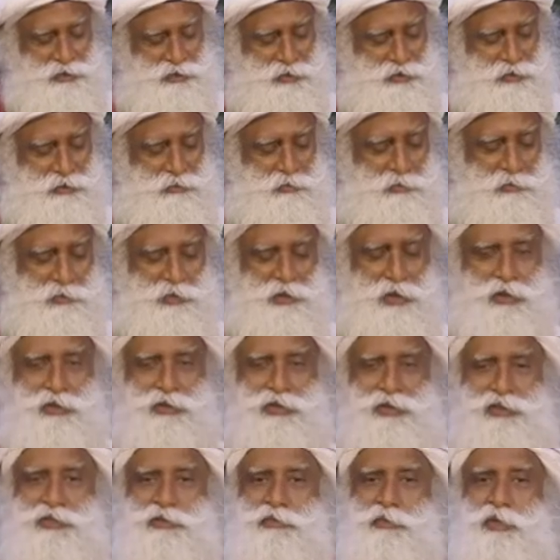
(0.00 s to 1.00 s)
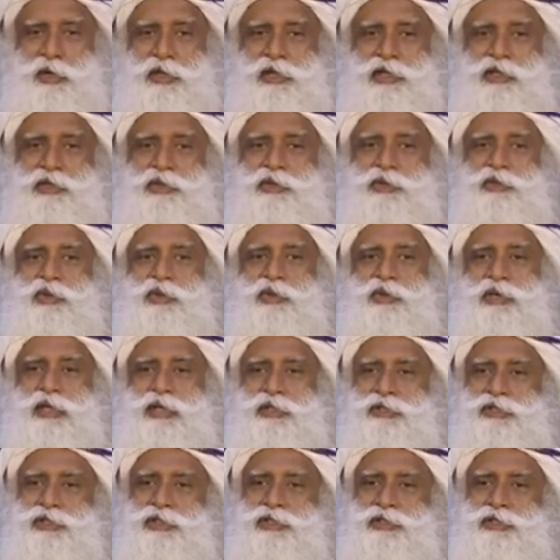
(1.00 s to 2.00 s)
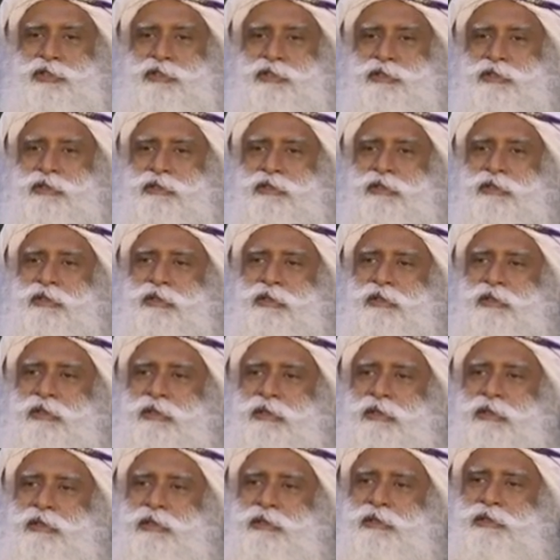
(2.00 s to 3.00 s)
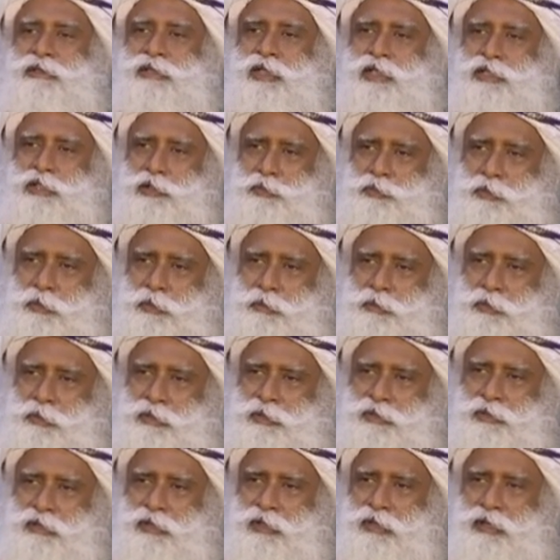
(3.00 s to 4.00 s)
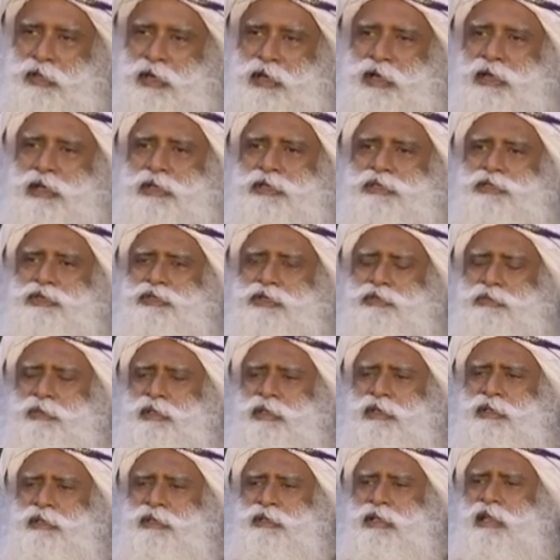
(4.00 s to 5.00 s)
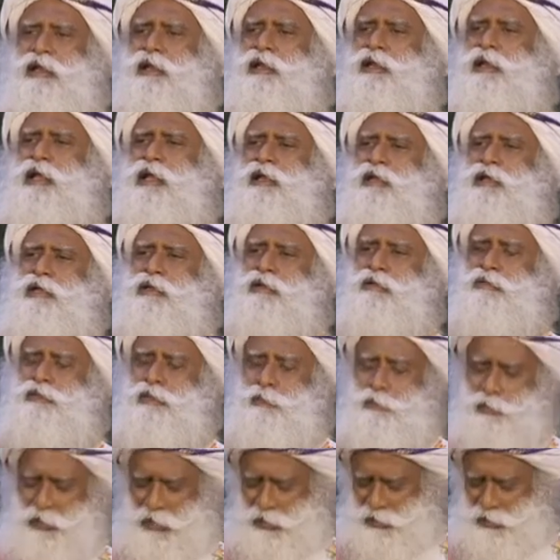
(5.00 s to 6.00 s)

beyond this body you don't exist? Such people are assuming they landed on the planet